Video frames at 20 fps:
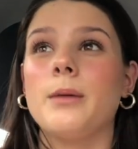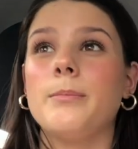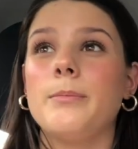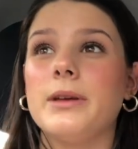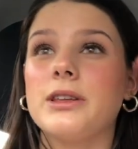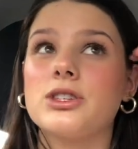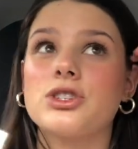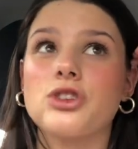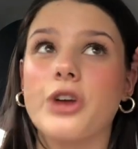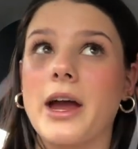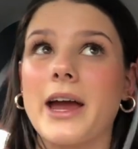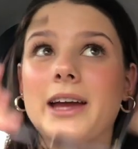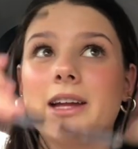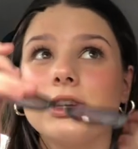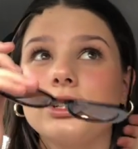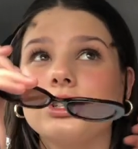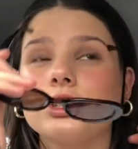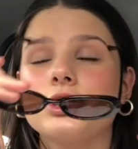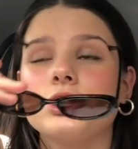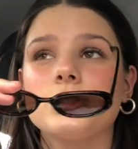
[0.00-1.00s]
Bit
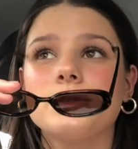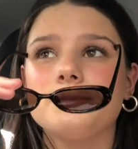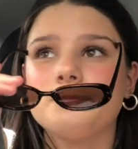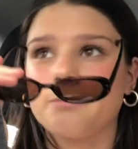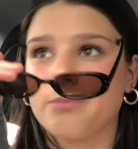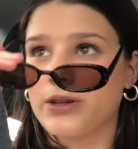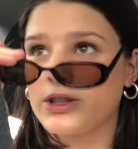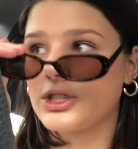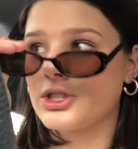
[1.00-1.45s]
strange, bit